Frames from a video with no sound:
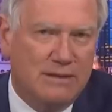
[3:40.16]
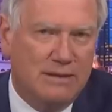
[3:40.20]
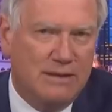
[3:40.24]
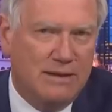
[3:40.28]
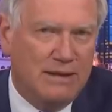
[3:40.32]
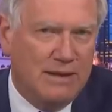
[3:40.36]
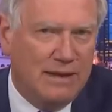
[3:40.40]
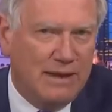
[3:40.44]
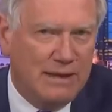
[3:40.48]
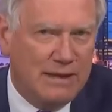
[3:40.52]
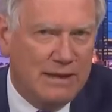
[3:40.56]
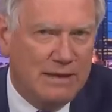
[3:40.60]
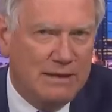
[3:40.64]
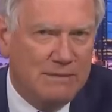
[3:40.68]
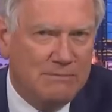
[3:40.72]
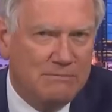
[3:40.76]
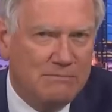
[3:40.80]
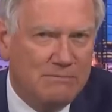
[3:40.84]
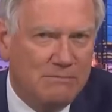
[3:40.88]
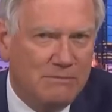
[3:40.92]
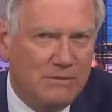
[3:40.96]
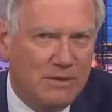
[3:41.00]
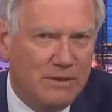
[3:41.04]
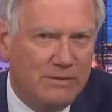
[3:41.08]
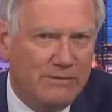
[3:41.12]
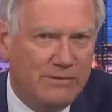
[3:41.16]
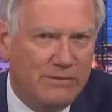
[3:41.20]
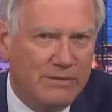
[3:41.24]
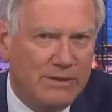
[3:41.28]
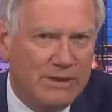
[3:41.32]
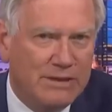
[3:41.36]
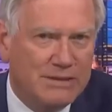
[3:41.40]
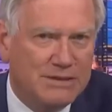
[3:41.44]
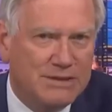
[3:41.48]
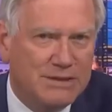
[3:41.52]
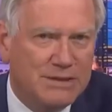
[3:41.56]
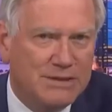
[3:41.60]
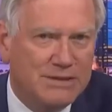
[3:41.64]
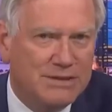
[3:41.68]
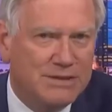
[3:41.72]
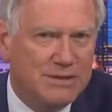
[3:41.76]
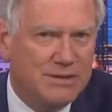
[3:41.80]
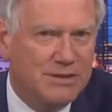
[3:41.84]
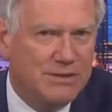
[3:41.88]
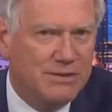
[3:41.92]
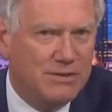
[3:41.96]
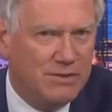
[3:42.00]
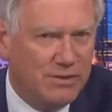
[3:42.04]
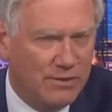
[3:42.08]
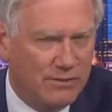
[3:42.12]
the name of her
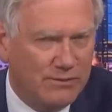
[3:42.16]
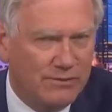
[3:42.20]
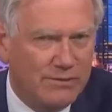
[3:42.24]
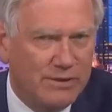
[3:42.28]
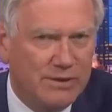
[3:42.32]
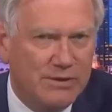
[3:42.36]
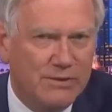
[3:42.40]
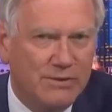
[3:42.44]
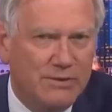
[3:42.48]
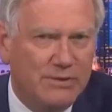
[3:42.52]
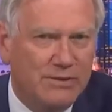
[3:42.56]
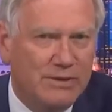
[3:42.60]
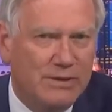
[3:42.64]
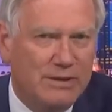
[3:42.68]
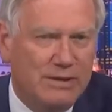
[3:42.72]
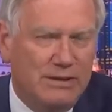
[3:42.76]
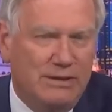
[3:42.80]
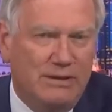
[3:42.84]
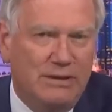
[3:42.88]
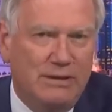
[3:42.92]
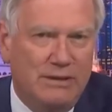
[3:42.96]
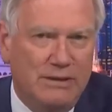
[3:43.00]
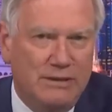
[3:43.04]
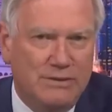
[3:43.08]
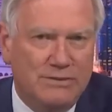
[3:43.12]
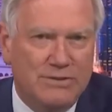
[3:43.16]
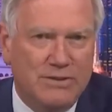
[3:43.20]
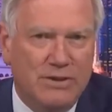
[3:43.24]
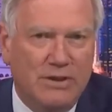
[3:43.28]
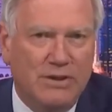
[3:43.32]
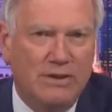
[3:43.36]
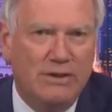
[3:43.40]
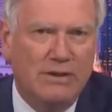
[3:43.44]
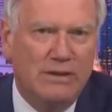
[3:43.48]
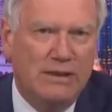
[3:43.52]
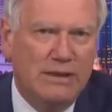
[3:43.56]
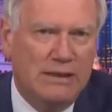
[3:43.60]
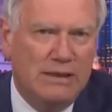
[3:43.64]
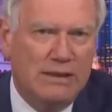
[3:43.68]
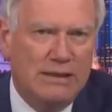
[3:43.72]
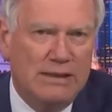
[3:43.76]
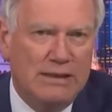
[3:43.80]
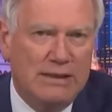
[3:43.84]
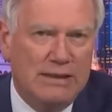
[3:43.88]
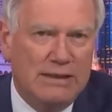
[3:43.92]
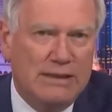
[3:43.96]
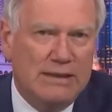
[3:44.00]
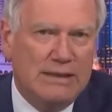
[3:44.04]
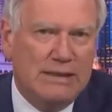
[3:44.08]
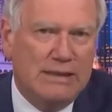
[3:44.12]
ancestor not recorded. That's odd.
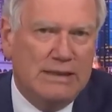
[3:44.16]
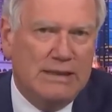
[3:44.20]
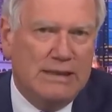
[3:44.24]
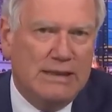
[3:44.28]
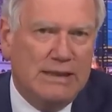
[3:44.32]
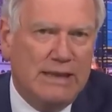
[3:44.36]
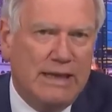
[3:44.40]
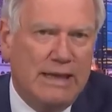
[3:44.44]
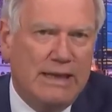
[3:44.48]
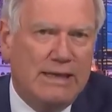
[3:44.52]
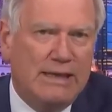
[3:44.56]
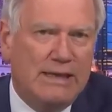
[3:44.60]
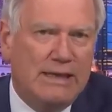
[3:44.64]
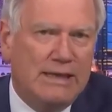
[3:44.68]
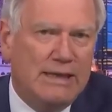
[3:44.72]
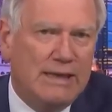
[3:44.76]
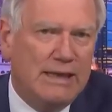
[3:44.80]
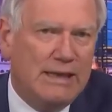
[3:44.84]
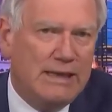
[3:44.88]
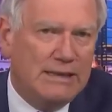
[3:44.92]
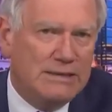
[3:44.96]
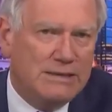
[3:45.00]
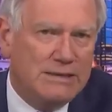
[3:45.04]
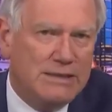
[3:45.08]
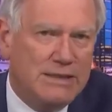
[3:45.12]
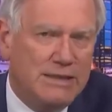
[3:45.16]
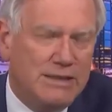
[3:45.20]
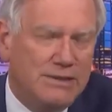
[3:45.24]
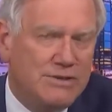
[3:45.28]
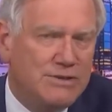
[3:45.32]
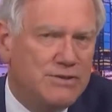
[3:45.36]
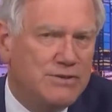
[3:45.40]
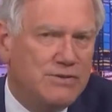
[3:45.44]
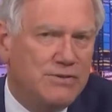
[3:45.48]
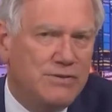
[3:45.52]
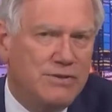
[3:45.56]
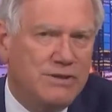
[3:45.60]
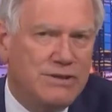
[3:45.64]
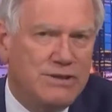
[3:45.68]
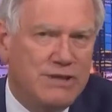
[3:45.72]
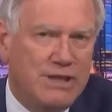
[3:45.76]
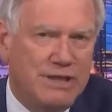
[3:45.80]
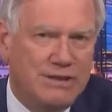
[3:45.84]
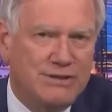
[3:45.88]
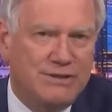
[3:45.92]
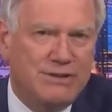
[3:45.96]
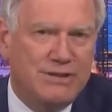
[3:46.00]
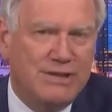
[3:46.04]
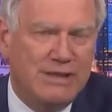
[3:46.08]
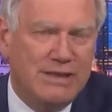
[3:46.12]
And last year, the story
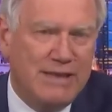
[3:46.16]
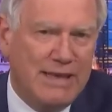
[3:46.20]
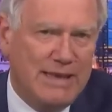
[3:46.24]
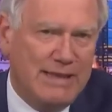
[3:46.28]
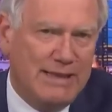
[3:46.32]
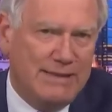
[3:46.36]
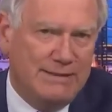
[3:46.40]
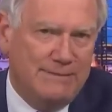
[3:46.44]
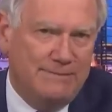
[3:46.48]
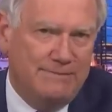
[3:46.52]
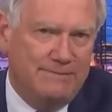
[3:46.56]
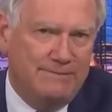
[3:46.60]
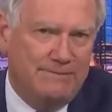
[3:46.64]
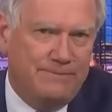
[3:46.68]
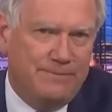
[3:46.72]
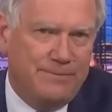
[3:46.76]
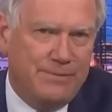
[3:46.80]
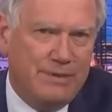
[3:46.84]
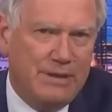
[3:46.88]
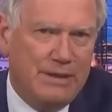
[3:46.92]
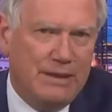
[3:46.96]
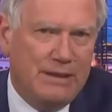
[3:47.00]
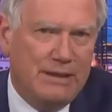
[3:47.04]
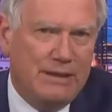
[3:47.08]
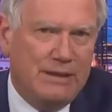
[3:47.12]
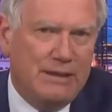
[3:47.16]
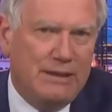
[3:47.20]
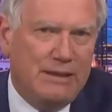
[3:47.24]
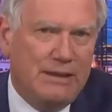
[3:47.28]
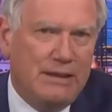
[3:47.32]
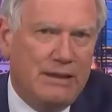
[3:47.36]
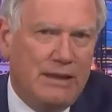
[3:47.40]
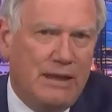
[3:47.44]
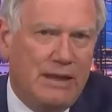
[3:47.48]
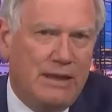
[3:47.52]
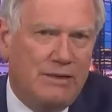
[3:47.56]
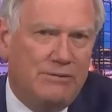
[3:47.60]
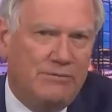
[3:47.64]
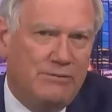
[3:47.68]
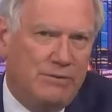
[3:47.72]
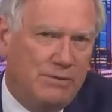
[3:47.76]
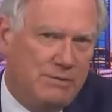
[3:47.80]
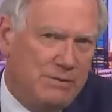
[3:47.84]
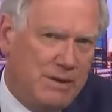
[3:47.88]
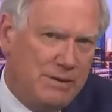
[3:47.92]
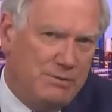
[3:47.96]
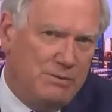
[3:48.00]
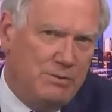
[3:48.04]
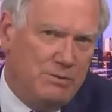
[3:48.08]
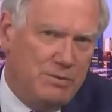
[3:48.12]
changed again.
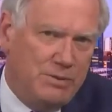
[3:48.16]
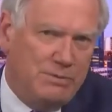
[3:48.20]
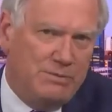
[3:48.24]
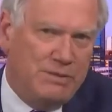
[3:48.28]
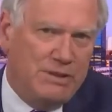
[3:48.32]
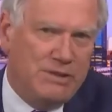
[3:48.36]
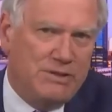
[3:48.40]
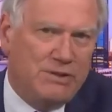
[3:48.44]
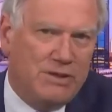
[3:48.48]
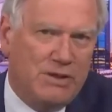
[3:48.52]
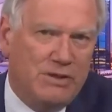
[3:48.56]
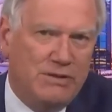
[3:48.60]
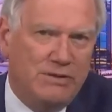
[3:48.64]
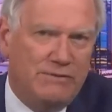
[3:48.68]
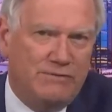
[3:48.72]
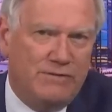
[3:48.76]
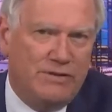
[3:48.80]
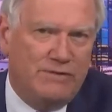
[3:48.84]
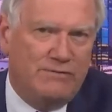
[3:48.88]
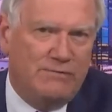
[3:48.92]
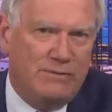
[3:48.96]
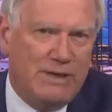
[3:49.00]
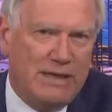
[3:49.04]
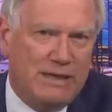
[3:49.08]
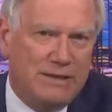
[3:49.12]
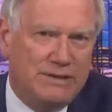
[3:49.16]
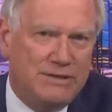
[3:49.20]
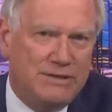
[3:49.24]
Remember, we'd been told that Viv Maher